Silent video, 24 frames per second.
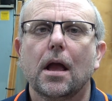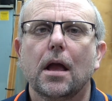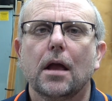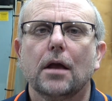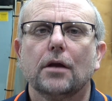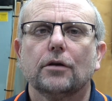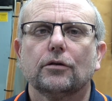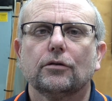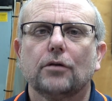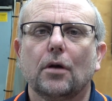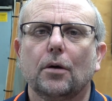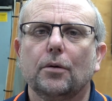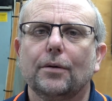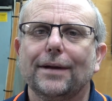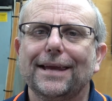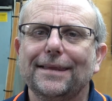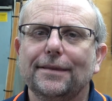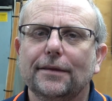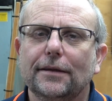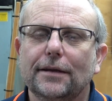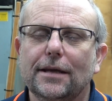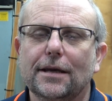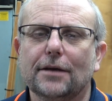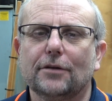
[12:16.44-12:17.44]
So in
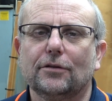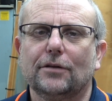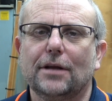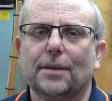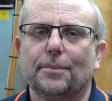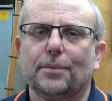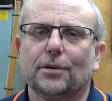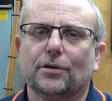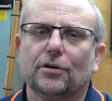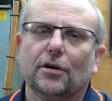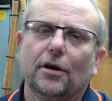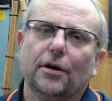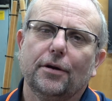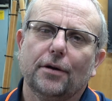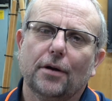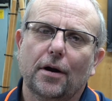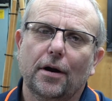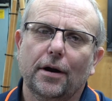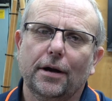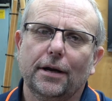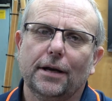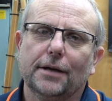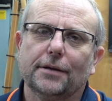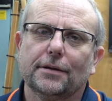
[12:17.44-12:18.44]
the next episode, I'm
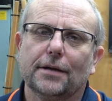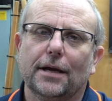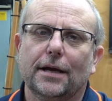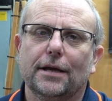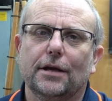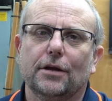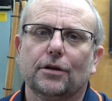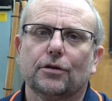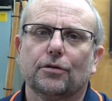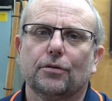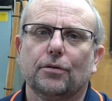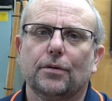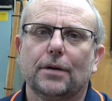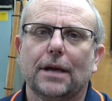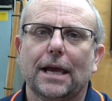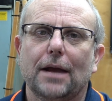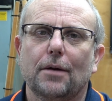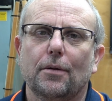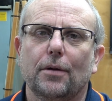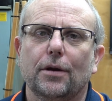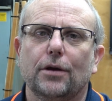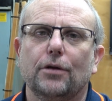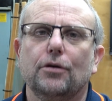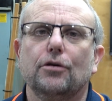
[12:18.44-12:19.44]
going to take you through
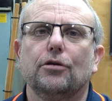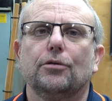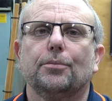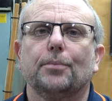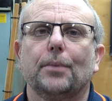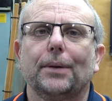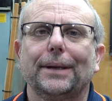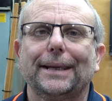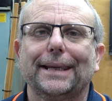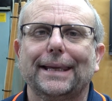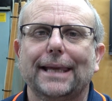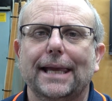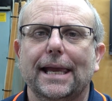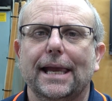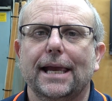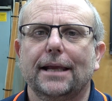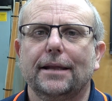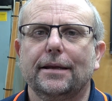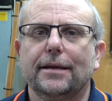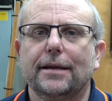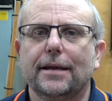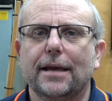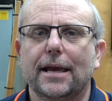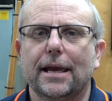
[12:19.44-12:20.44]
how I use my C A
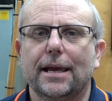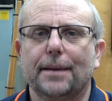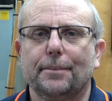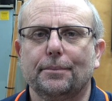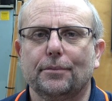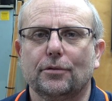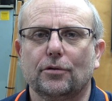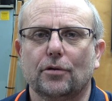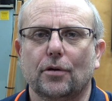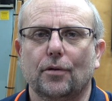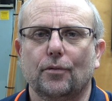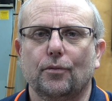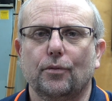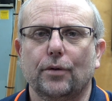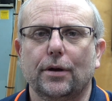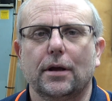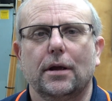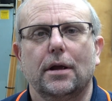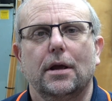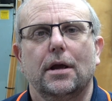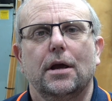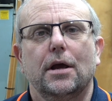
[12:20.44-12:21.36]
D-C A M software